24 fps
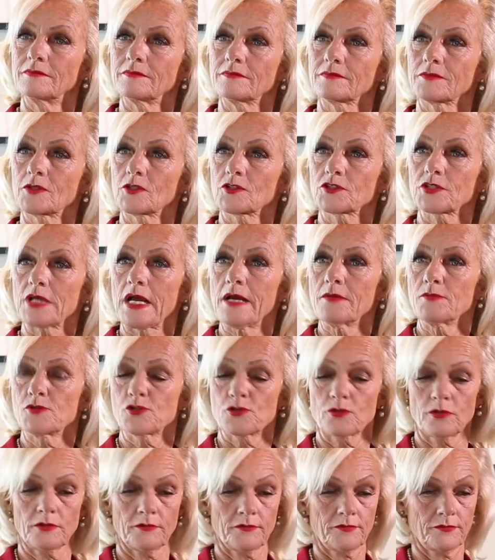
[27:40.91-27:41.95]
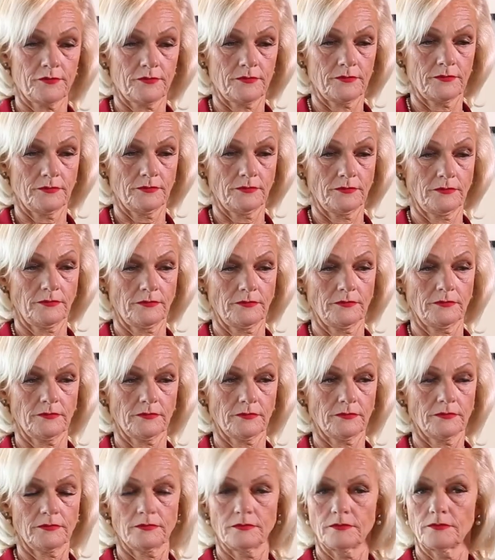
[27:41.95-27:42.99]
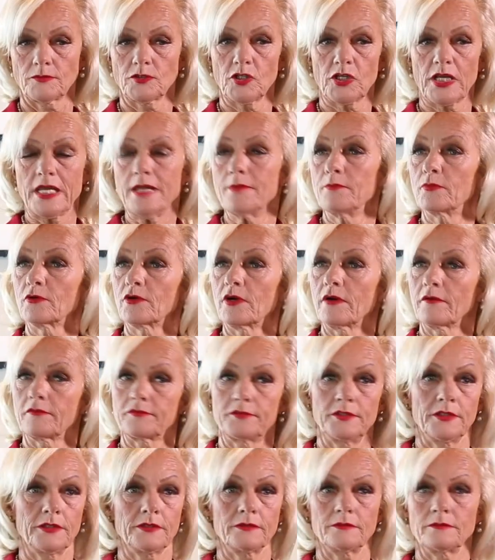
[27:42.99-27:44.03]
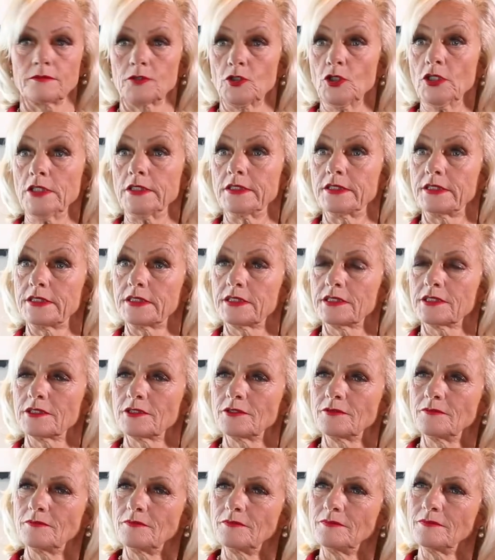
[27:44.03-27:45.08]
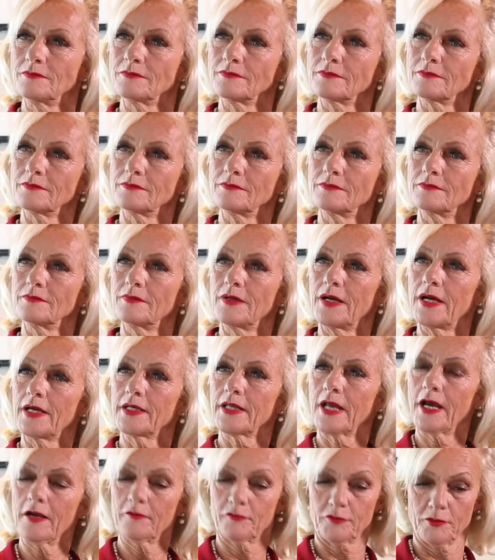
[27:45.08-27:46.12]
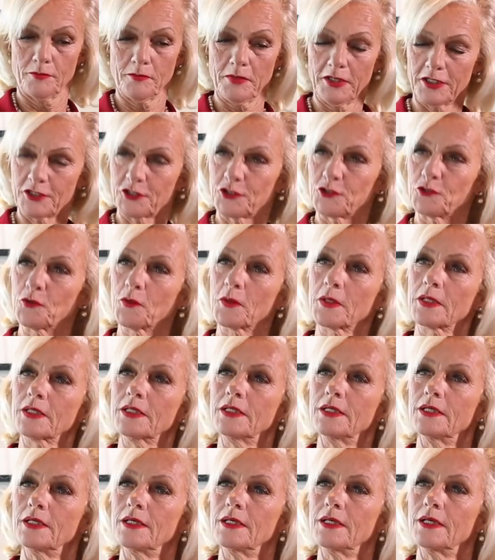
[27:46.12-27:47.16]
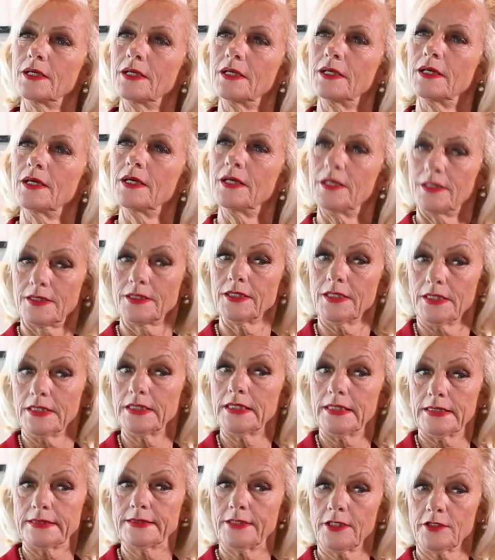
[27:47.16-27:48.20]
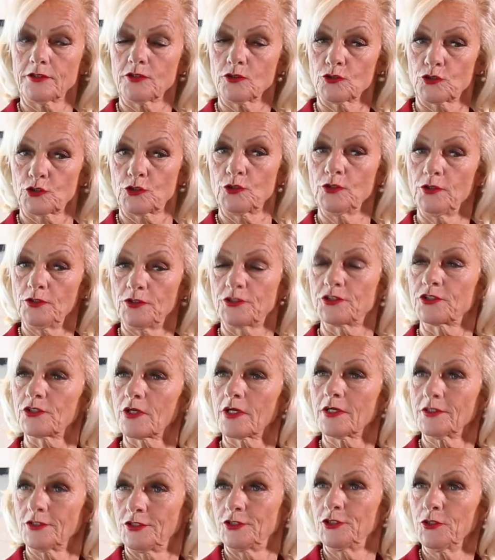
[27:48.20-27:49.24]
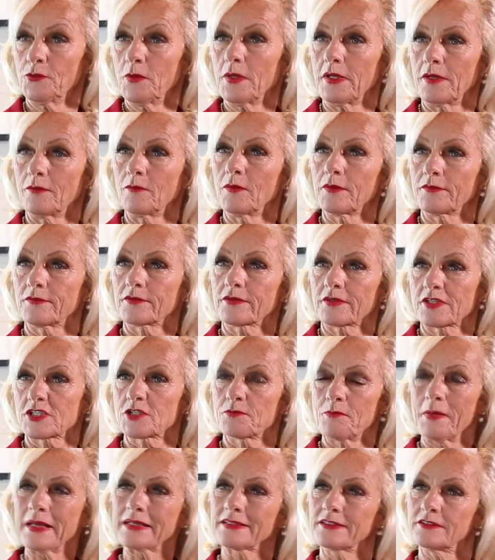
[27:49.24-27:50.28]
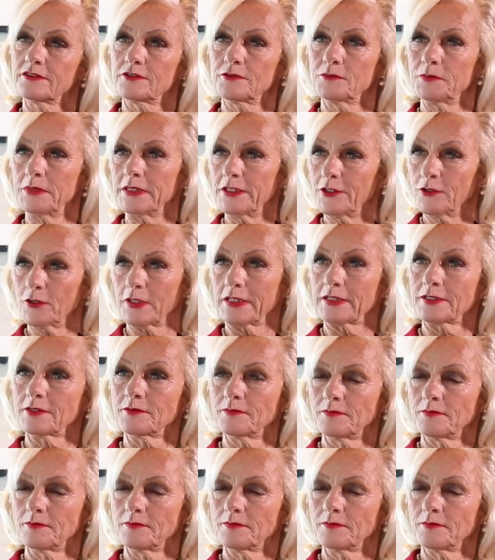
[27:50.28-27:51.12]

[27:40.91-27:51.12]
Because I'm sort of the keeper of the goods. And I have to make sure that those goods are doing what they're expected to be doing.